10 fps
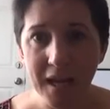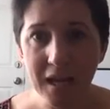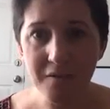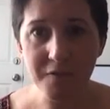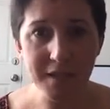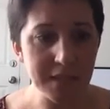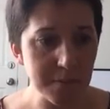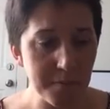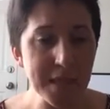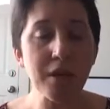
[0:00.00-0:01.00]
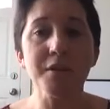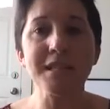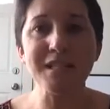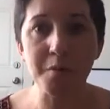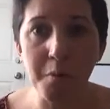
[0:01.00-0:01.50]
And this,
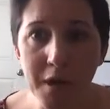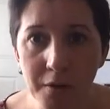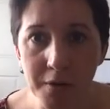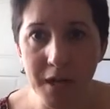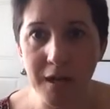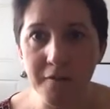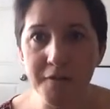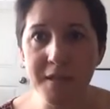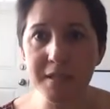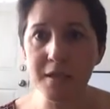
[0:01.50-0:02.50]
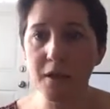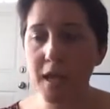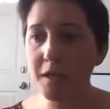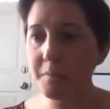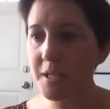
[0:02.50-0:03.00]
because it's real now, this
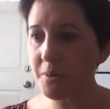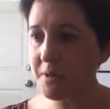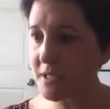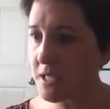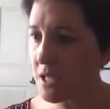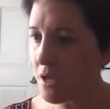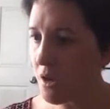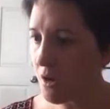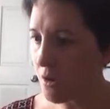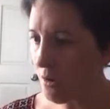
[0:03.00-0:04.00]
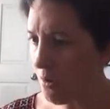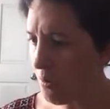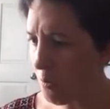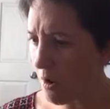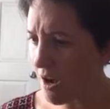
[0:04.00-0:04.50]
helped me to see,
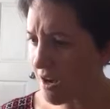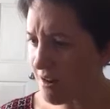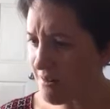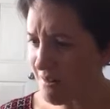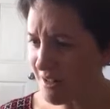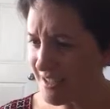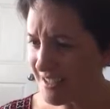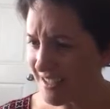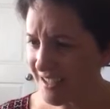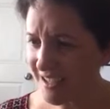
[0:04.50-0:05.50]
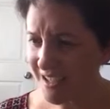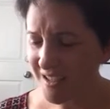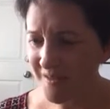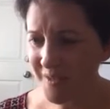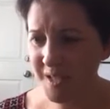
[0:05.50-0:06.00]
oh wow,
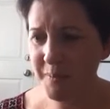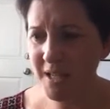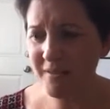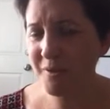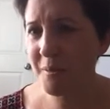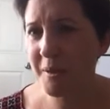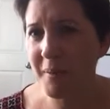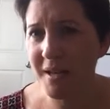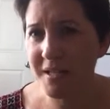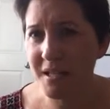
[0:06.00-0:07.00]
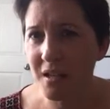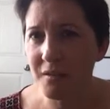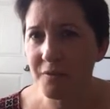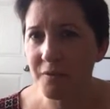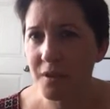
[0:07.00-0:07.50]
this belief about
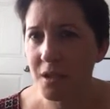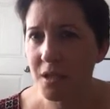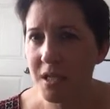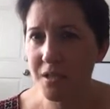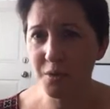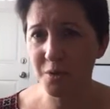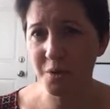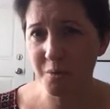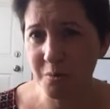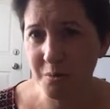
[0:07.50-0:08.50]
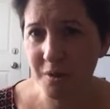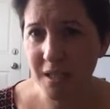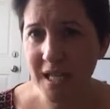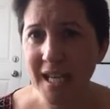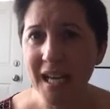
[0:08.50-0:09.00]
myself is not true.
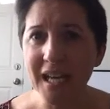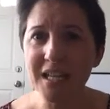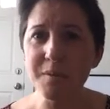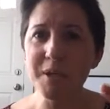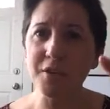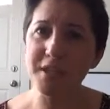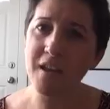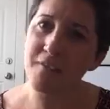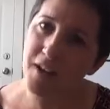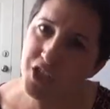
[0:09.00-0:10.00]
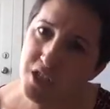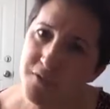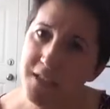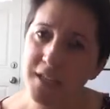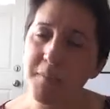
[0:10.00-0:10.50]
And it's because I have
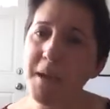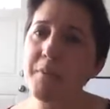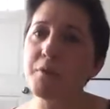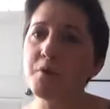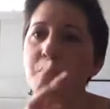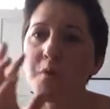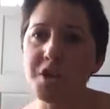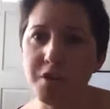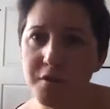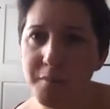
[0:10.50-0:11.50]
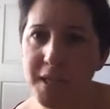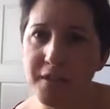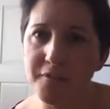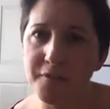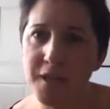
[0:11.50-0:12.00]
achieved it that I'm able to question the
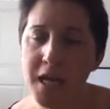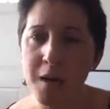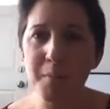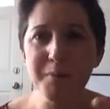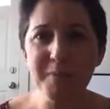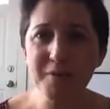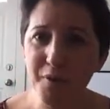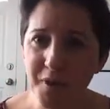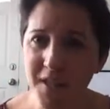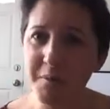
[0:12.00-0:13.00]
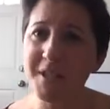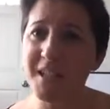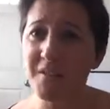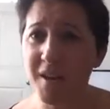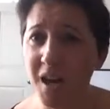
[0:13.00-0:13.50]
belief. But before that, it was
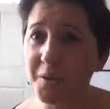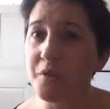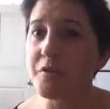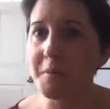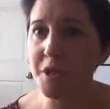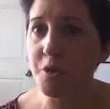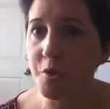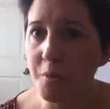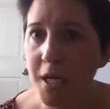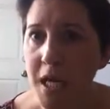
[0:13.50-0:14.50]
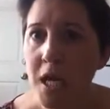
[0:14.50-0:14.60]
kind of harder for me to do.